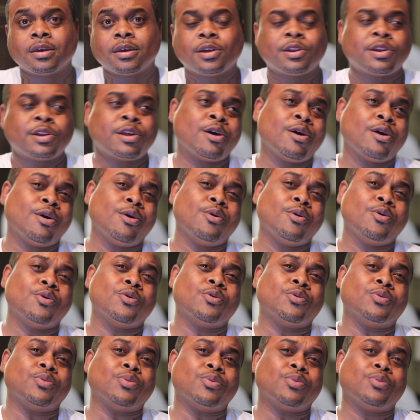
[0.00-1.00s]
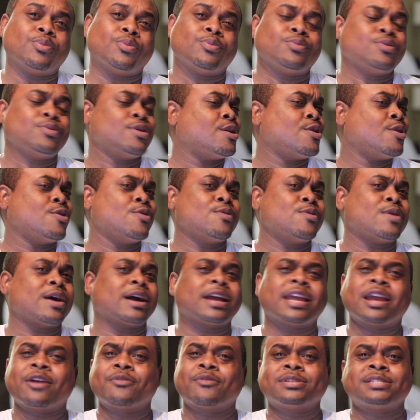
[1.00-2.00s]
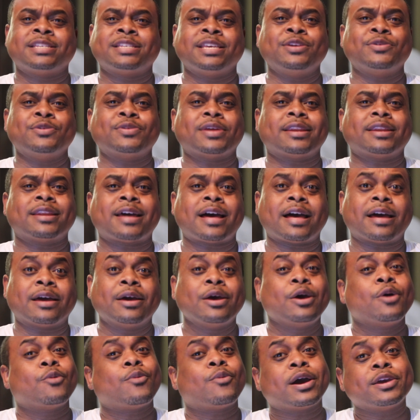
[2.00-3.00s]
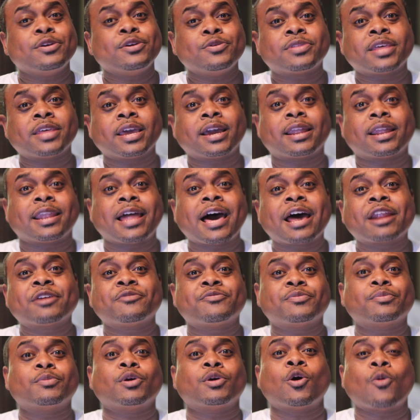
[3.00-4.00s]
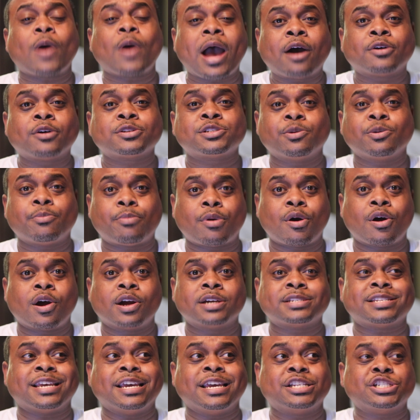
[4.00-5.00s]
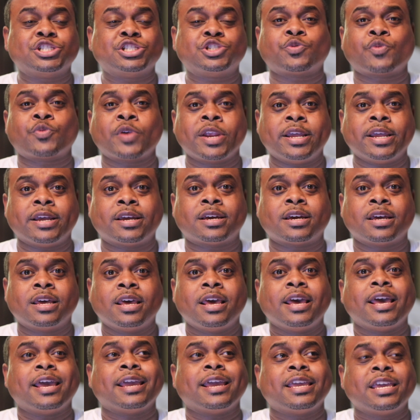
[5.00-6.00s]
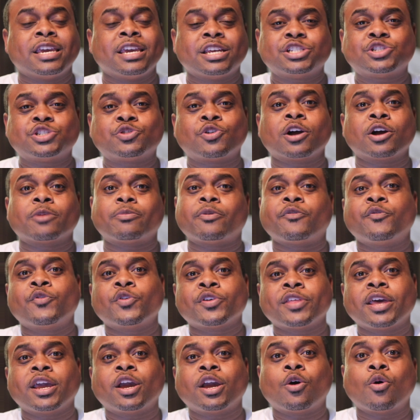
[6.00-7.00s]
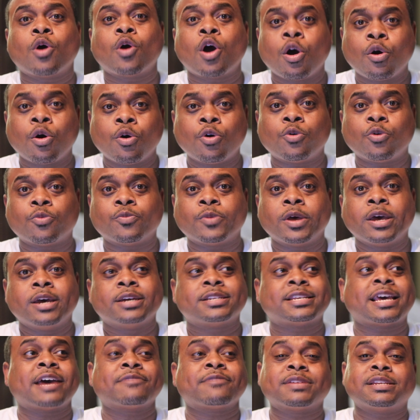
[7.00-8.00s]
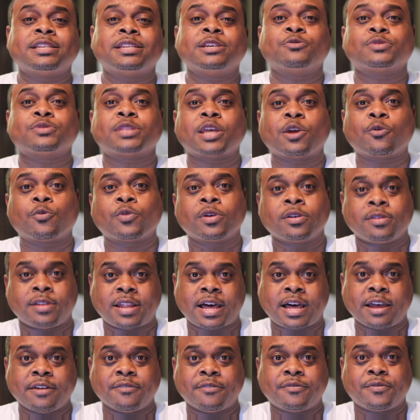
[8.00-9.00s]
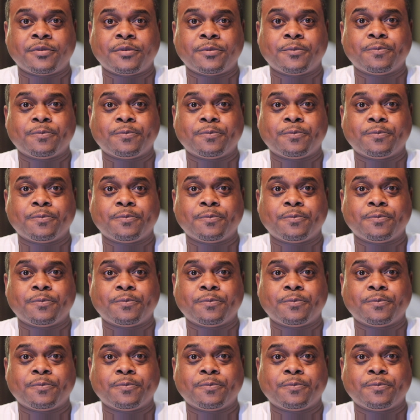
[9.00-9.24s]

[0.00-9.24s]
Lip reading: No, I guarantee you they're not. Why you think a lot of them go out to bars and drink and get drunk before they go home to have to deal with their real life?